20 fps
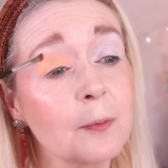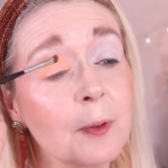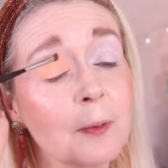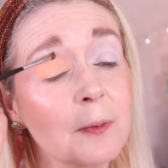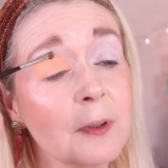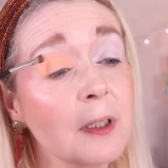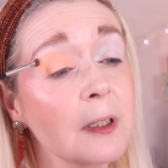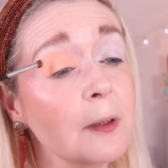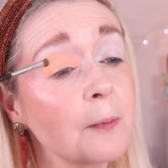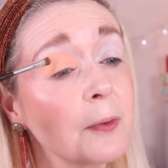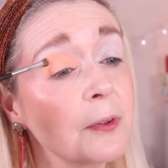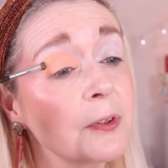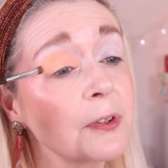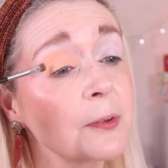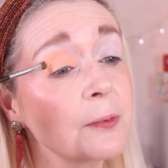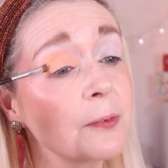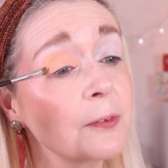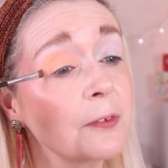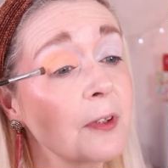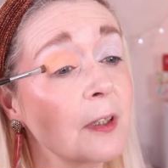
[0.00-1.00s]
but we're going to put
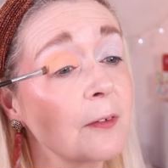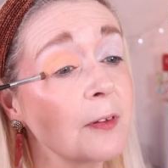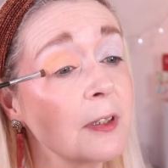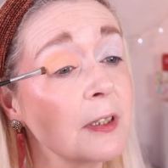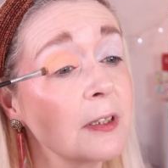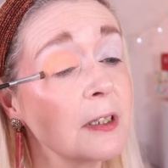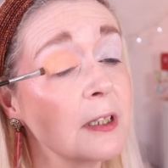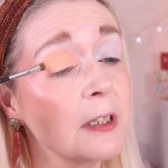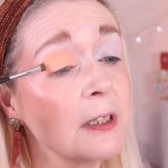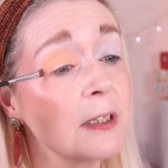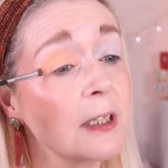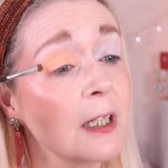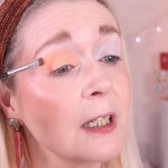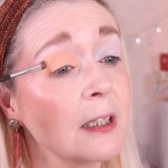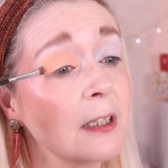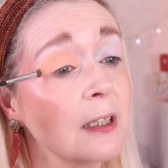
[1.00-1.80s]
some graphic detail